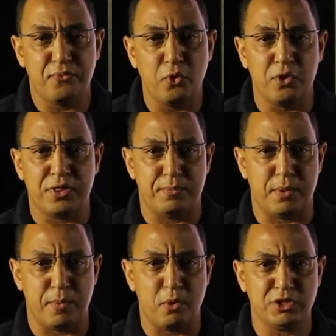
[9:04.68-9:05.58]
fourth
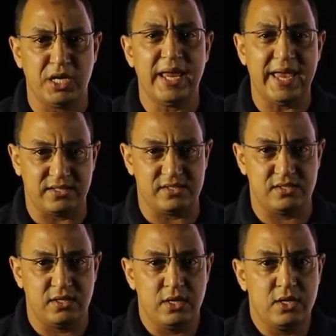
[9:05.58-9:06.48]
proportion
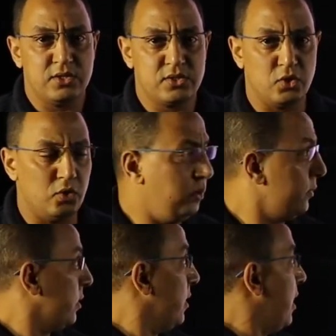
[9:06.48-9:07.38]
x.
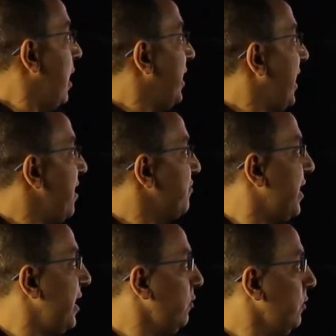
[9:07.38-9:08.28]
So I have
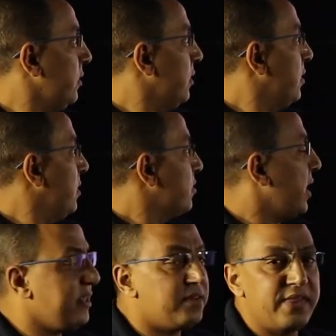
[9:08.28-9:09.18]
now
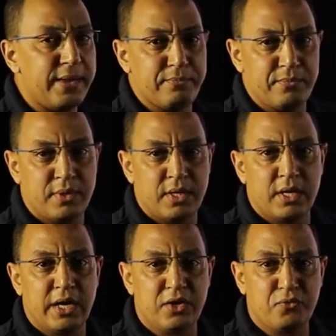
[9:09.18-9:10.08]
write them
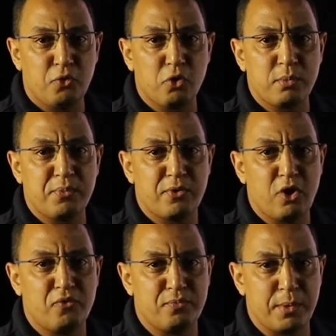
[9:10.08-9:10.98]
in form
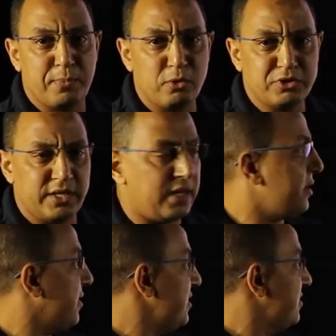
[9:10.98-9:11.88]
of proportion
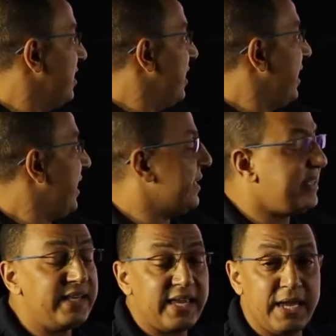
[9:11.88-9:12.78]
like this.
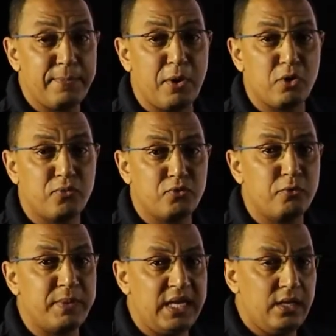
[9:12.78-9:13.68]
18a power of
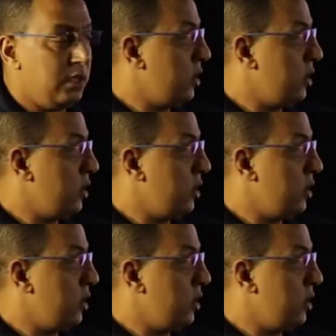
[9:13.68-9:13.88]
2b